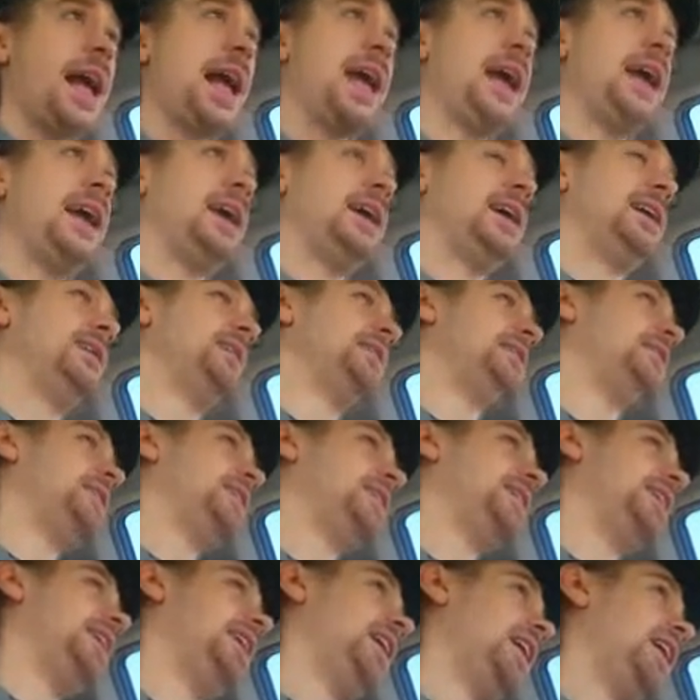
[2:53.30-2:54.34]
And
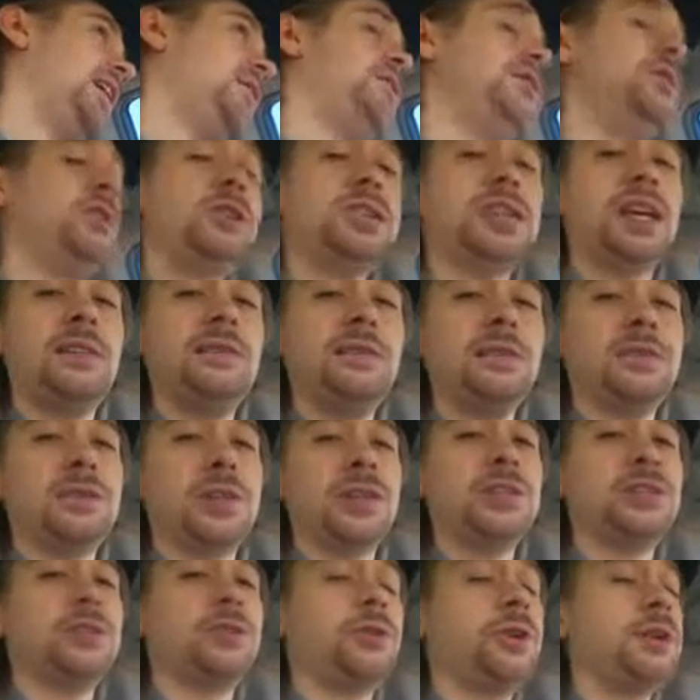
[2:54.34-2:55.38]
if you just have the
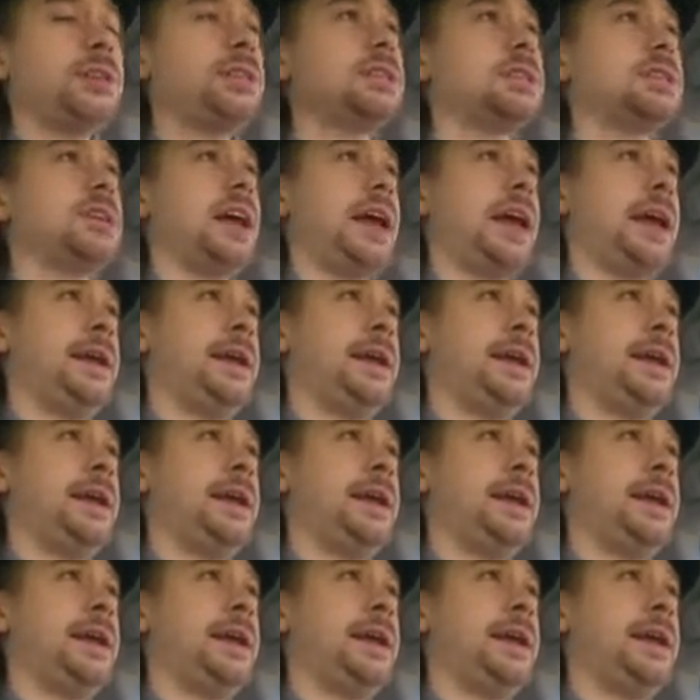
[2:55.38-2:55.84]
strange coins